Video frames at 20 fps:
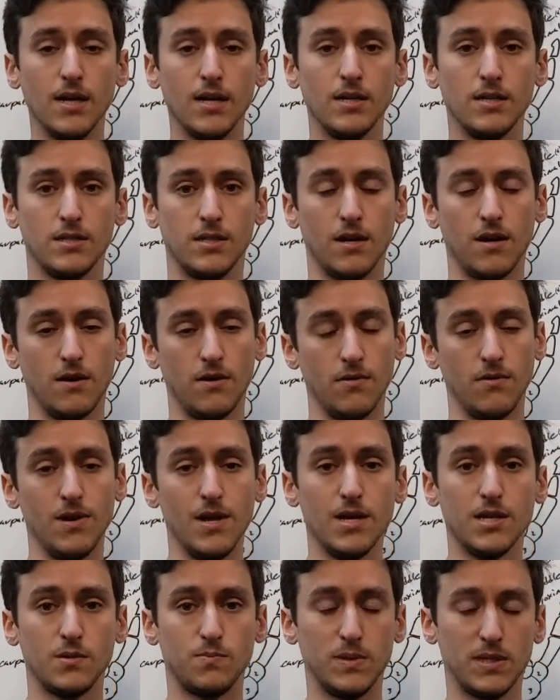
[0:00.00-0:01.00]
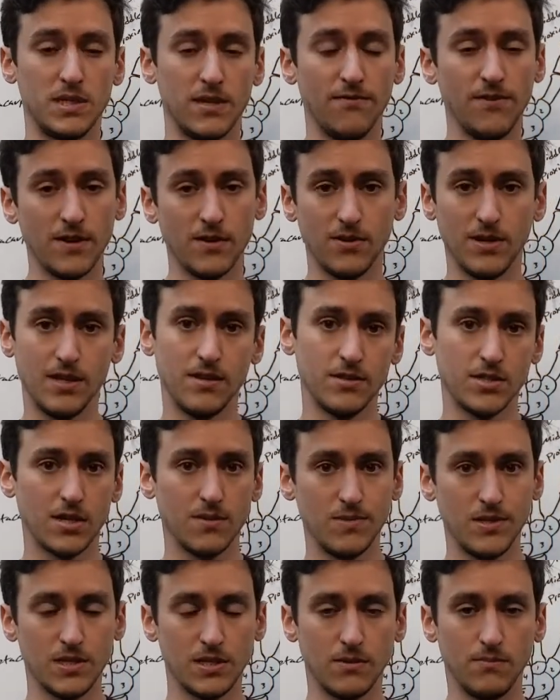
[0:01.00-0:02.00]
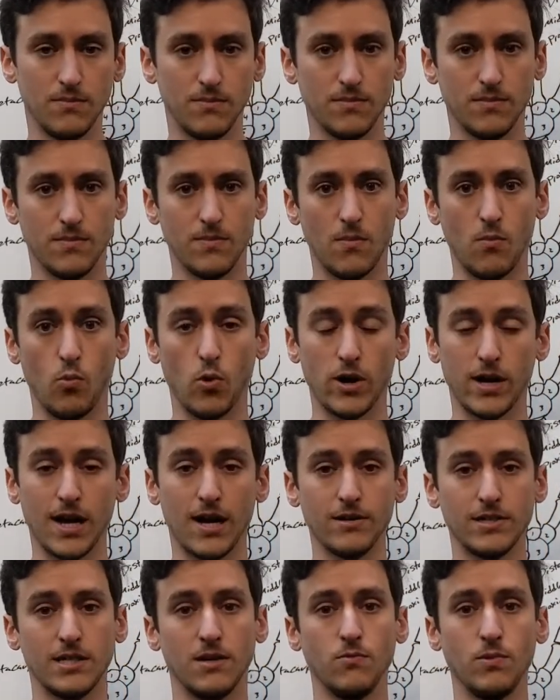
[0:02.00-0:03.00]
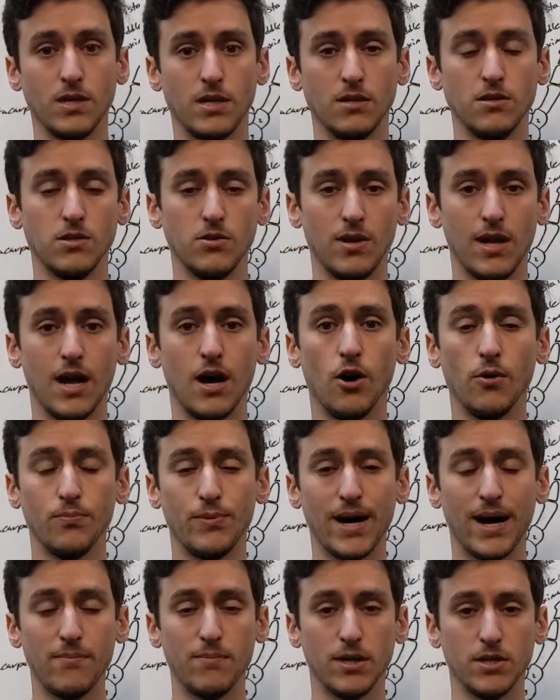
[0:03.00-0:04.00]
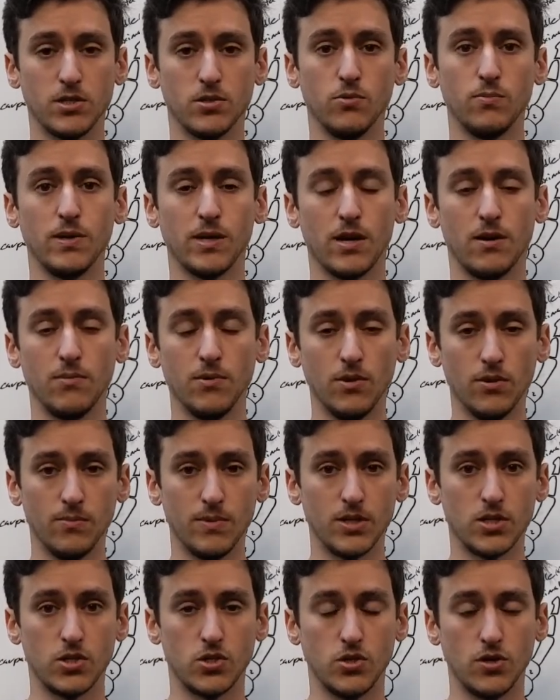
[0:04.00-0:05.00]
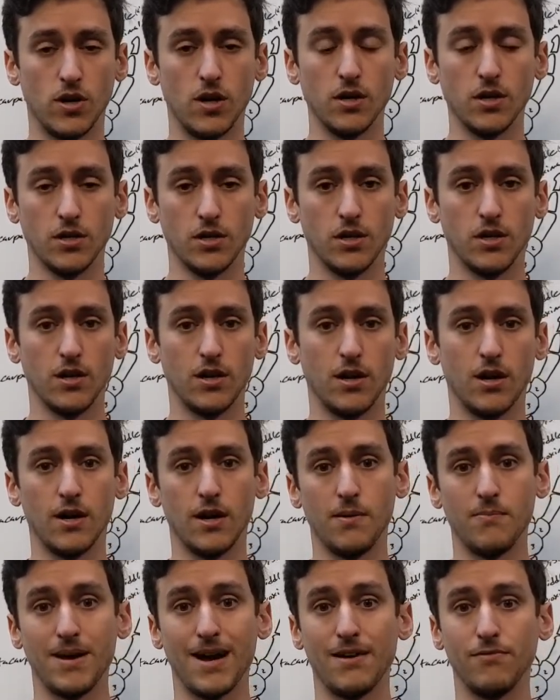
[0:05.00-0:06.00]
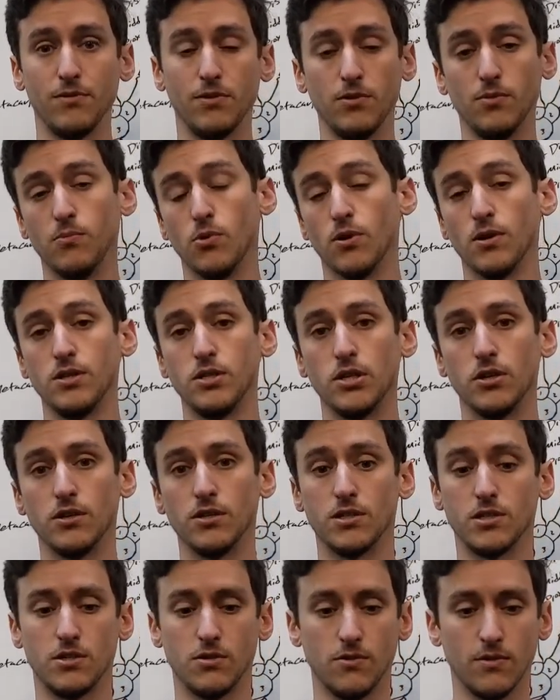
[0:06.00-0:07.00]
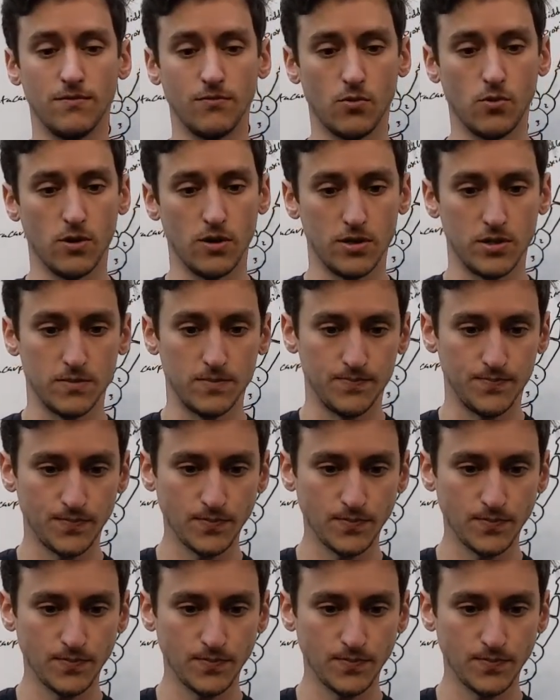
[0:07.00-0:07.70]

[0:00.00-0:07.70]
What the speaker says: So specifically, there's gonna be some workouts that we can do to help that muscle become a little bit stronger, have a little more endurance to it, of course.